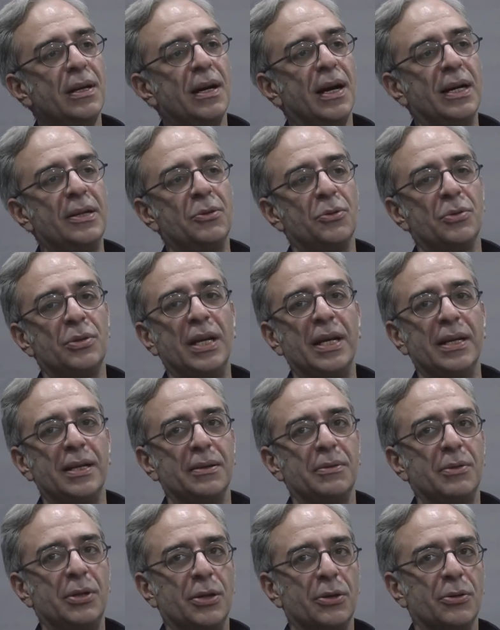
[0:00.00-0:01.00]
I know,
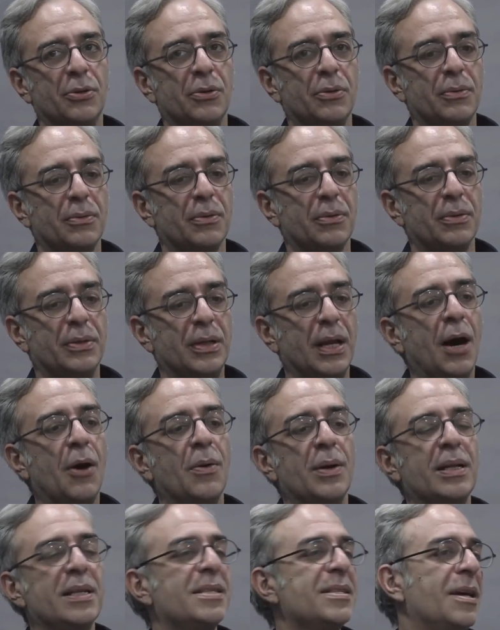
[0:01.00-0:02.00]
like, you know, now
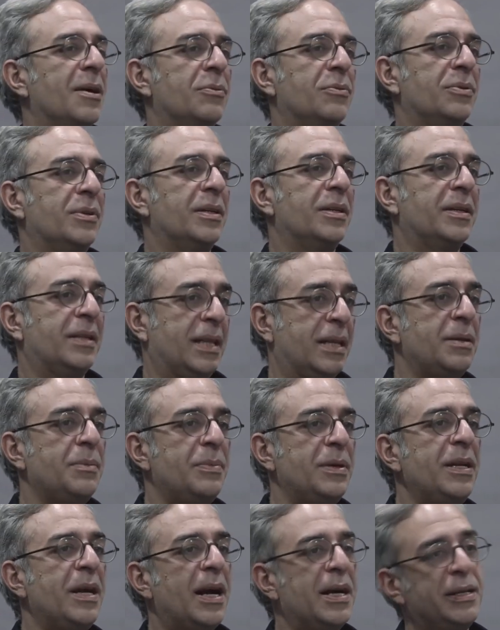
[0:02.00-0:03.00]
it'll sound
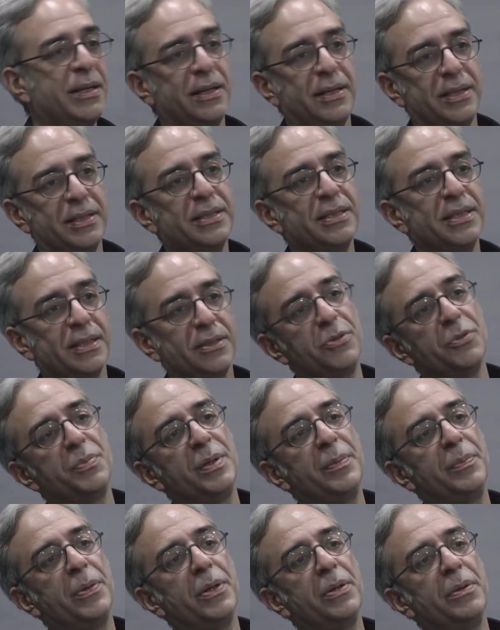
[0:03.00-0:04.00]
incredibly idealistic to
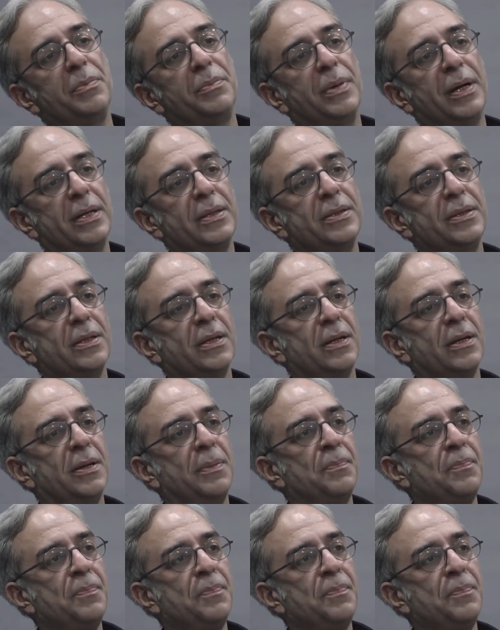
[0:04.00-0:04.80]
people, but